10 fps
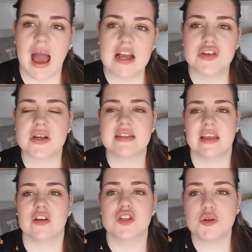As you can
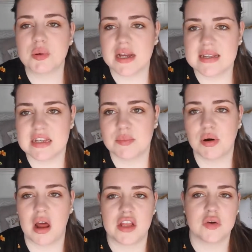see, they're super easy to
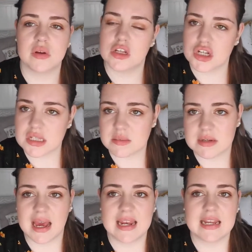put on. You can adjust
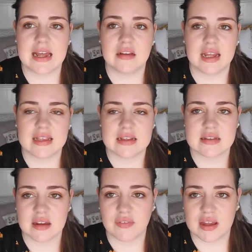them to any nail length
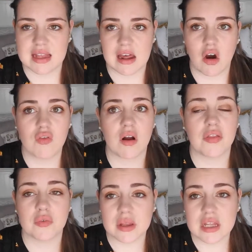and stuff like that. Overall,
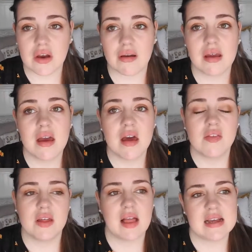they're really good.
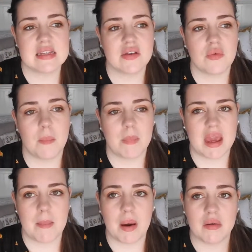They lasted
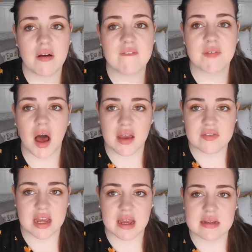me about
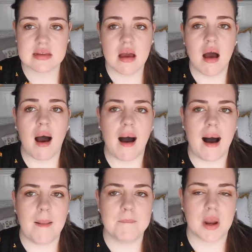5 days.
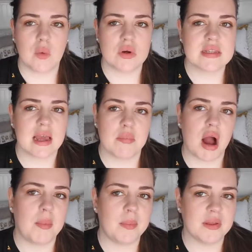But I will say
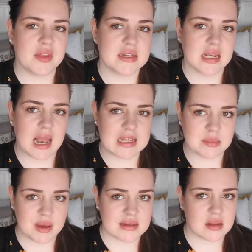probably they didn't
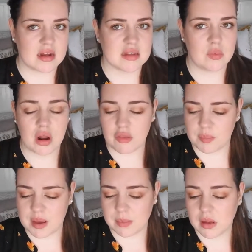last me as long as they would
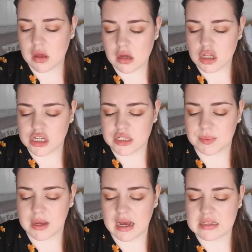other people, just
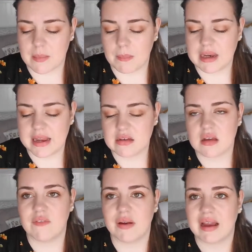because my nails
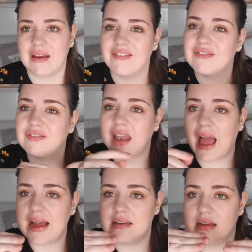are very
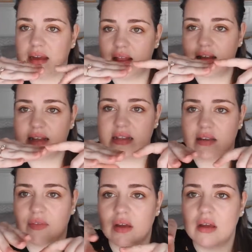flat in the sense
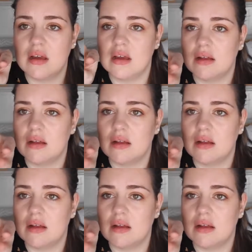of